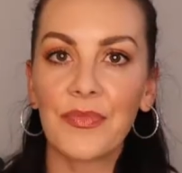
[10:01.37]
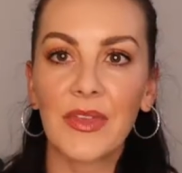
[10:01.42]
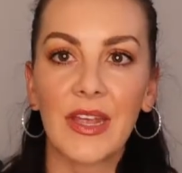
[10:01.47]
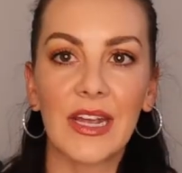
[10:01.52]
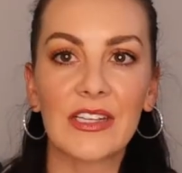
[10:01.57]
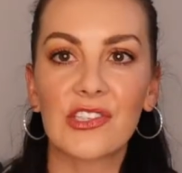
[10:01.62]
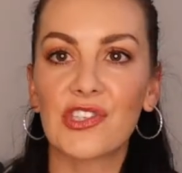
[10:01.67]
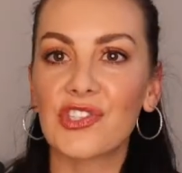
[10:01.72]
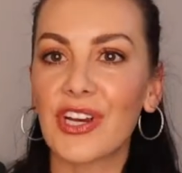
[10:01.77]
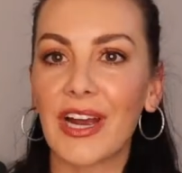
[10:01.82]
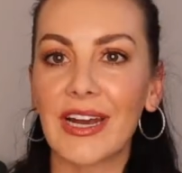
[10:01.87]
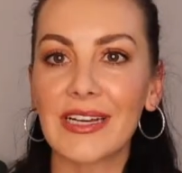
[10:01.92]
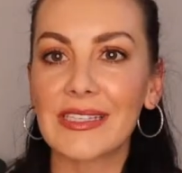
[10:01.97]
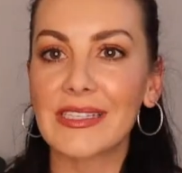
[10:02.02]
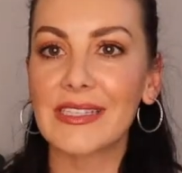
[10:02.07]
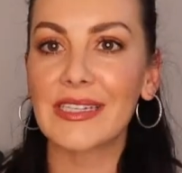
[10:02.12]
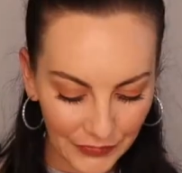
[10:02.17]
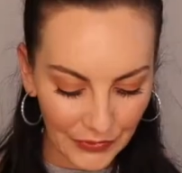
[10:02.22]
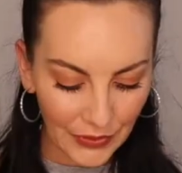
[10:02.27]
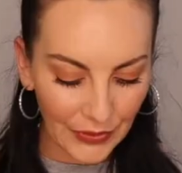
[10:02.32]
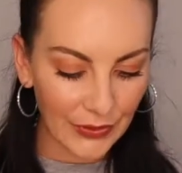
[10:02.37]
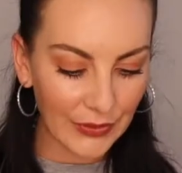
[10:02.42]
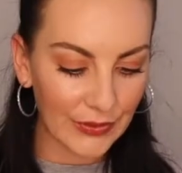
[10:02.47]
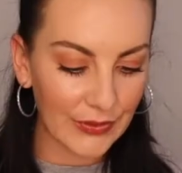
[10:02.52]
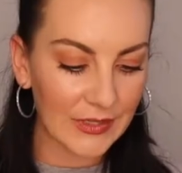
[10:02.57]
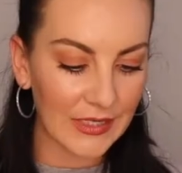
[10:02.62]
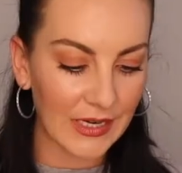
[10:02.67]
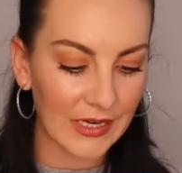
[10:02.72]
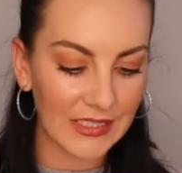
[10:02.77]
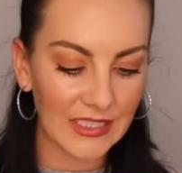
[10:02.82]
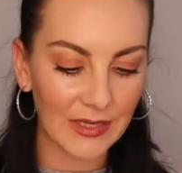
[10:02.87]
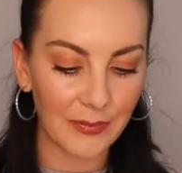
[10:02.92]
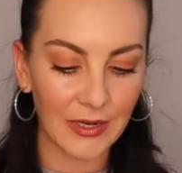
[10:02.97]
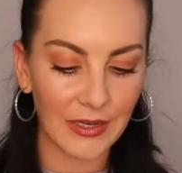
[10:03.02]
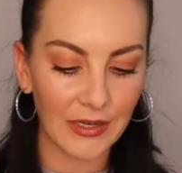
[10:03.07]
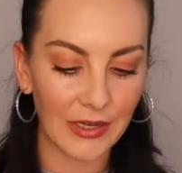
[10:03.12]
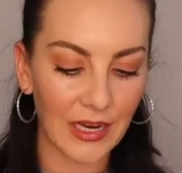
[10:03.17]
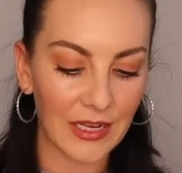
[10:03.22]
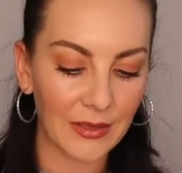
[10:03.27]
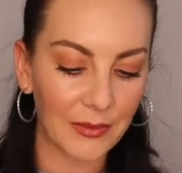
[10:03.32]
it's just, Who's texting
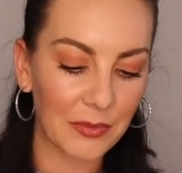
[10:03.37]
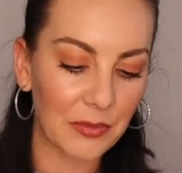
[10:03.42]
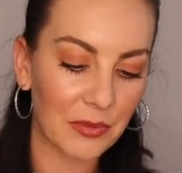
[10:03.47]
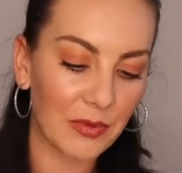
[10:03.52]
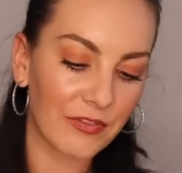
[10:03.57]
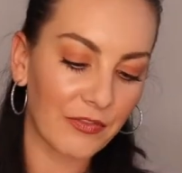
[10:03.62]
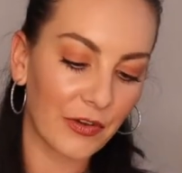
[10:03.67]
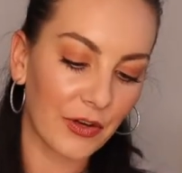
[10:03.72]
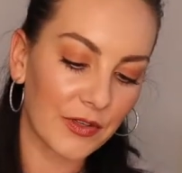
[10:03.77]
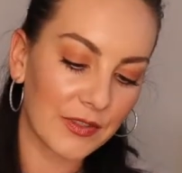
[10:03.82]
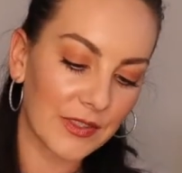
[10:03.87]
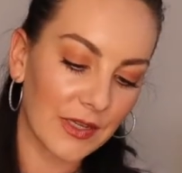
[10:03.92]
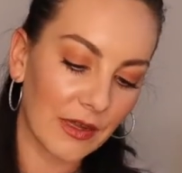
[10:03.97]
me? Okay, let me put my phone on